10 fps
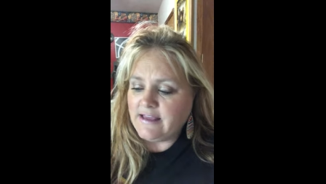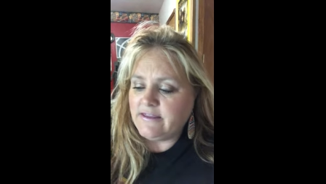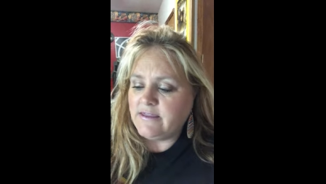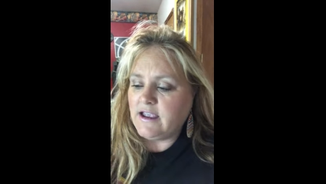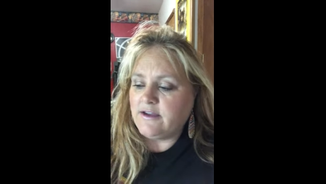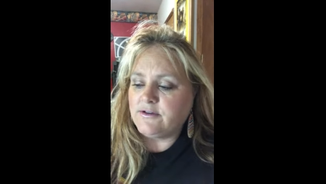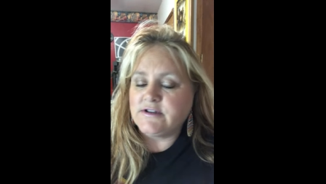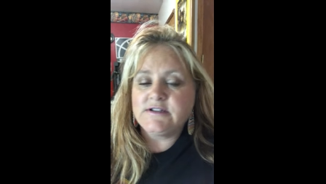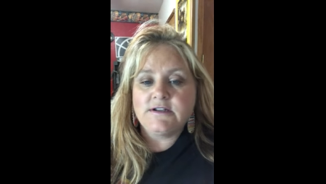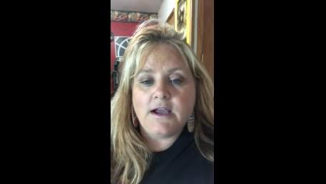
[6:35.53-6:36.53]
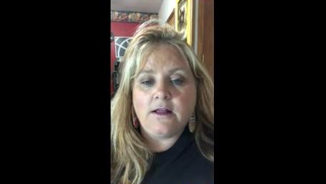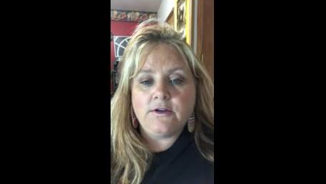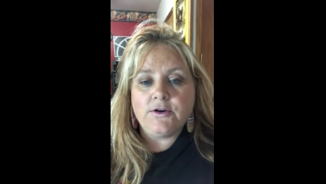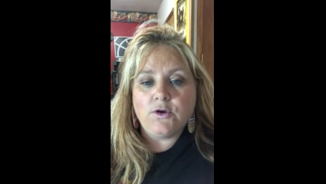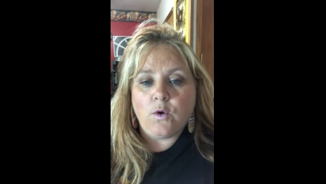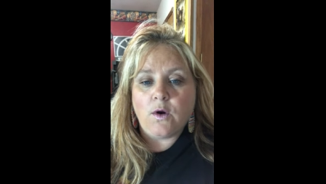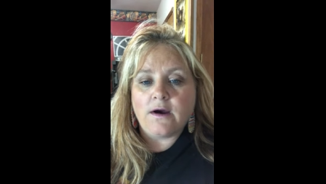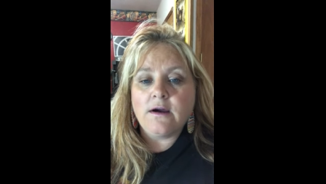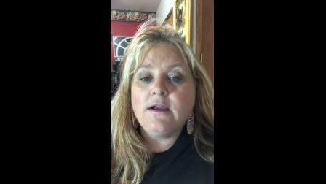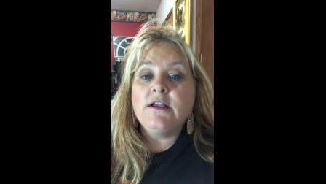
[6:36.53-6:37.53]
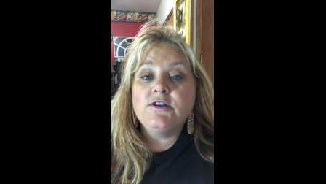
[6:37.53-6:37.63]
And then the other is to color your